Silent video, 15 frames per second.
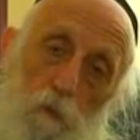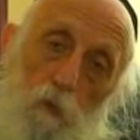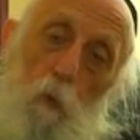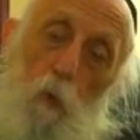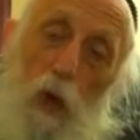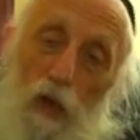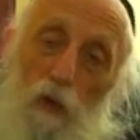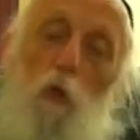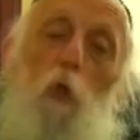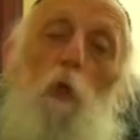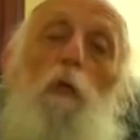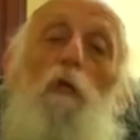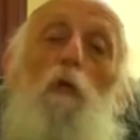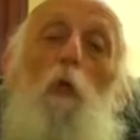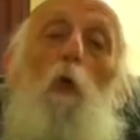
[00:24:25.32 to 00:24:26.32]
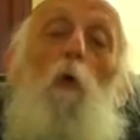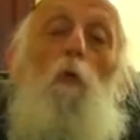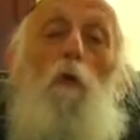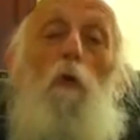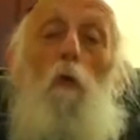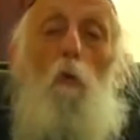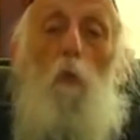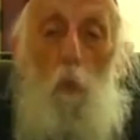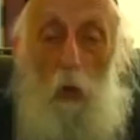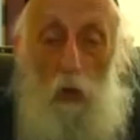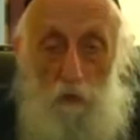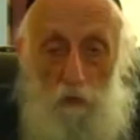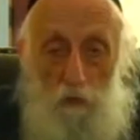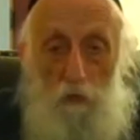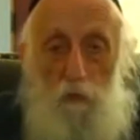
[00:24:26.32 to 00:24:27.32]
who actually don't
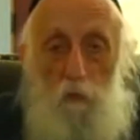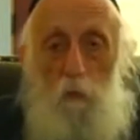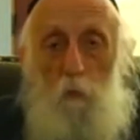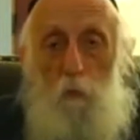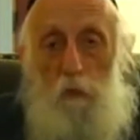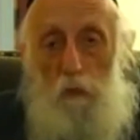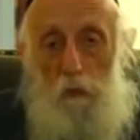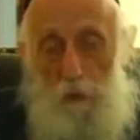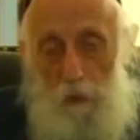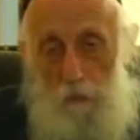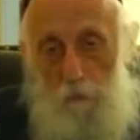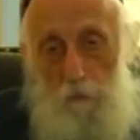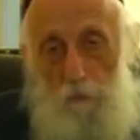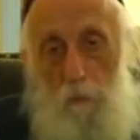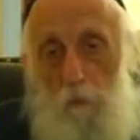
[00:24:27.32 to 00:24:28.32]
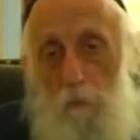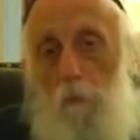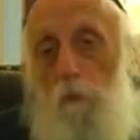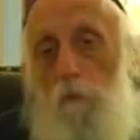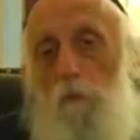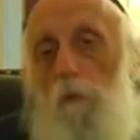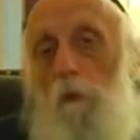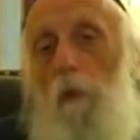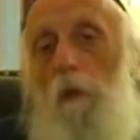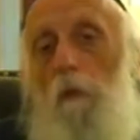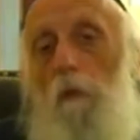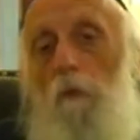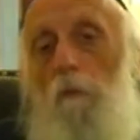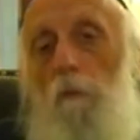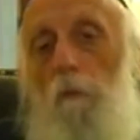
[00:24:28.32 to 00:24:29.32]
want to realize their own
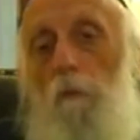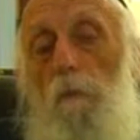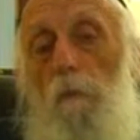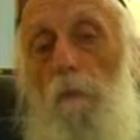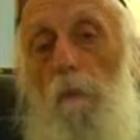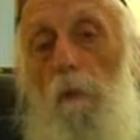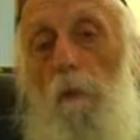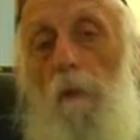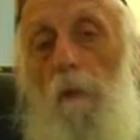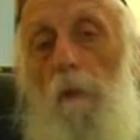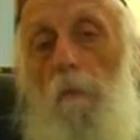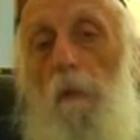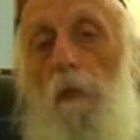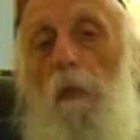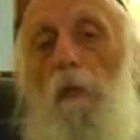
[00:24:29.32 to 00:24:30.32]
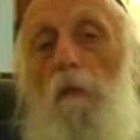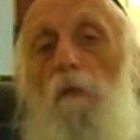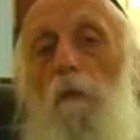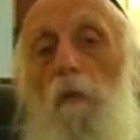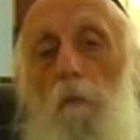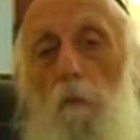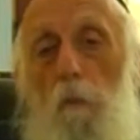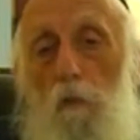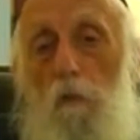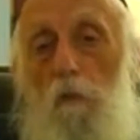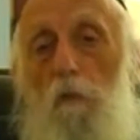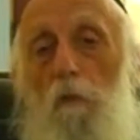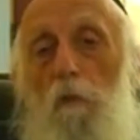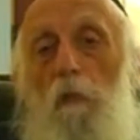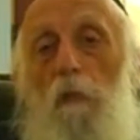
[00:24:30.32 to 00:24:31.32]
strengths because it
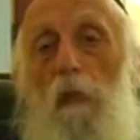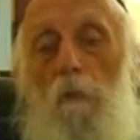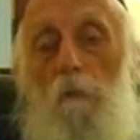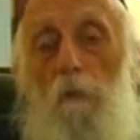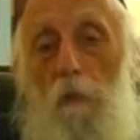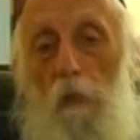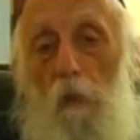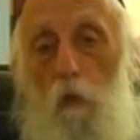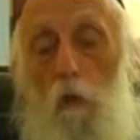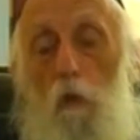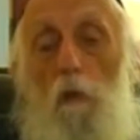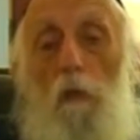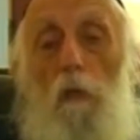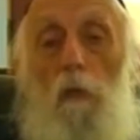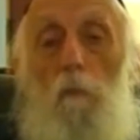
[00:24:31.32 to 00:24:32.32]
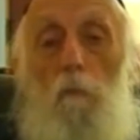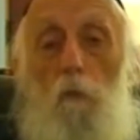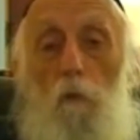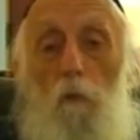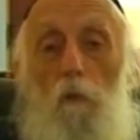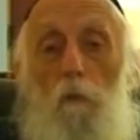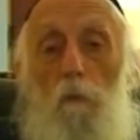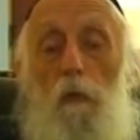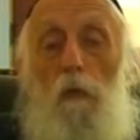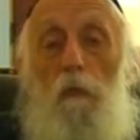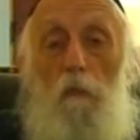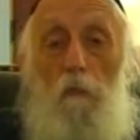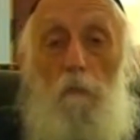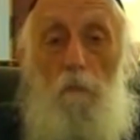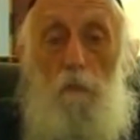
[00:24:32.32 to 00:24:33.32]
puts the obligation and burden
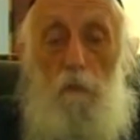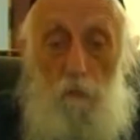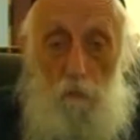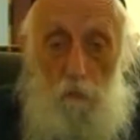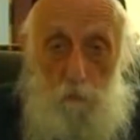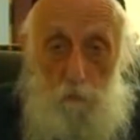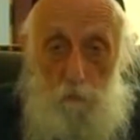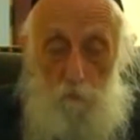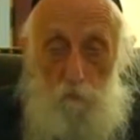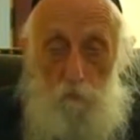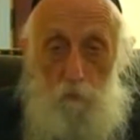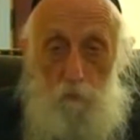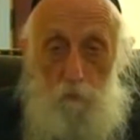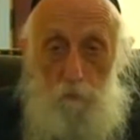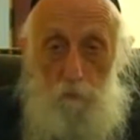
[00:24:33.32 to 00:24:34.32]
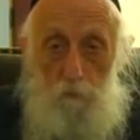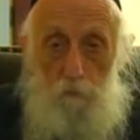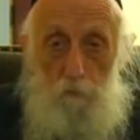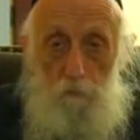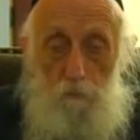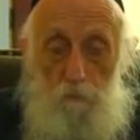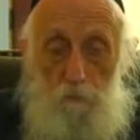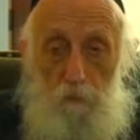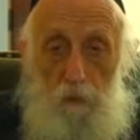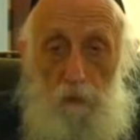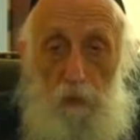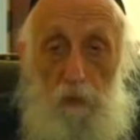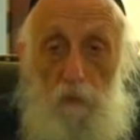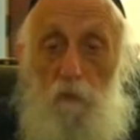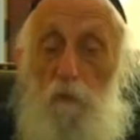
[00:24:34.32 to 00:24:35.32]
upon them to perform.
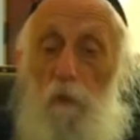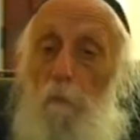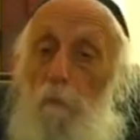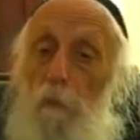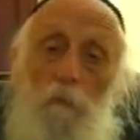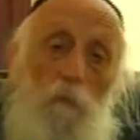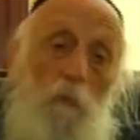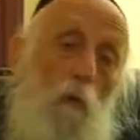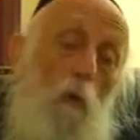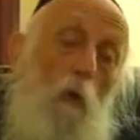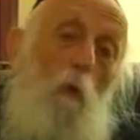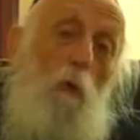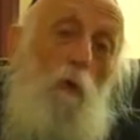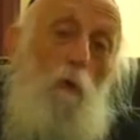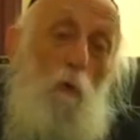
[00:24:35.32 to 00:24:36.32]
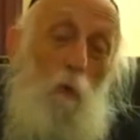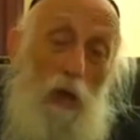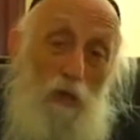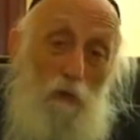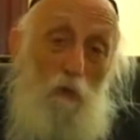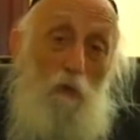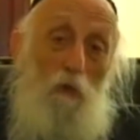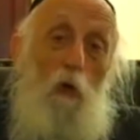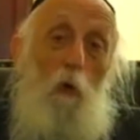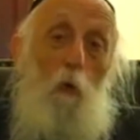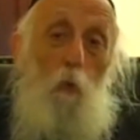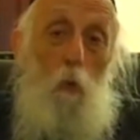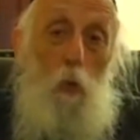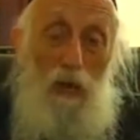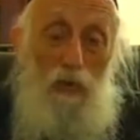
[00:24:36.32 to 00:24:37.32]
And some people would rather
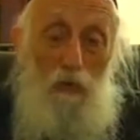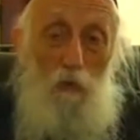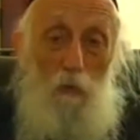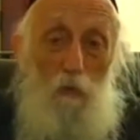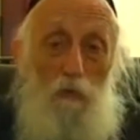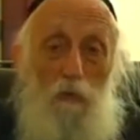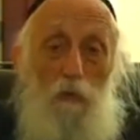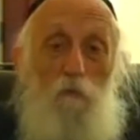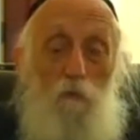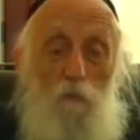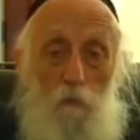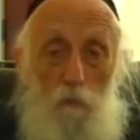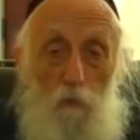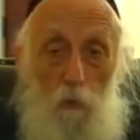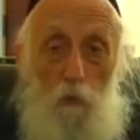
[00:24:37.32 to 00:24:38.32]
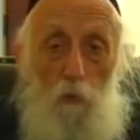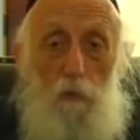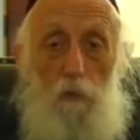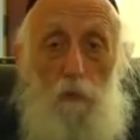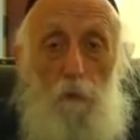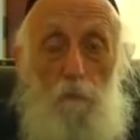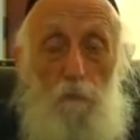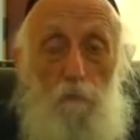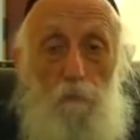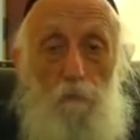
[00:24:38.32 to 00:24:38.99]
wallow in inferiority